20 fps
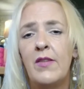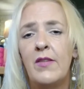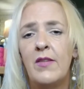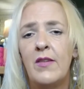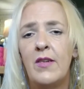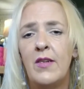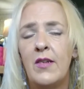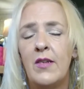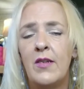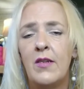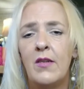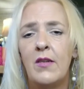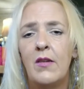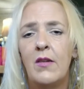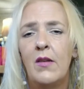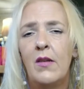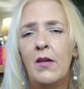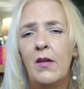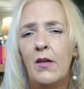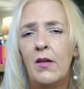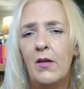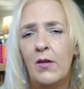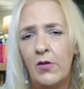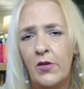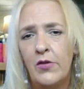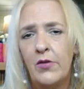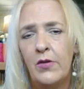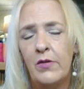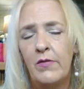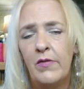seen it are
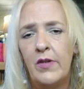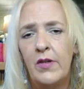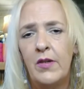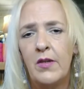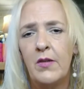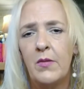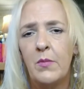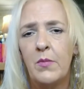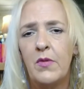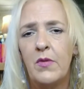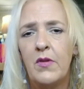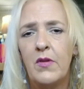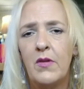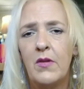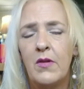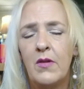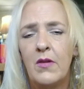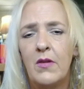true victims.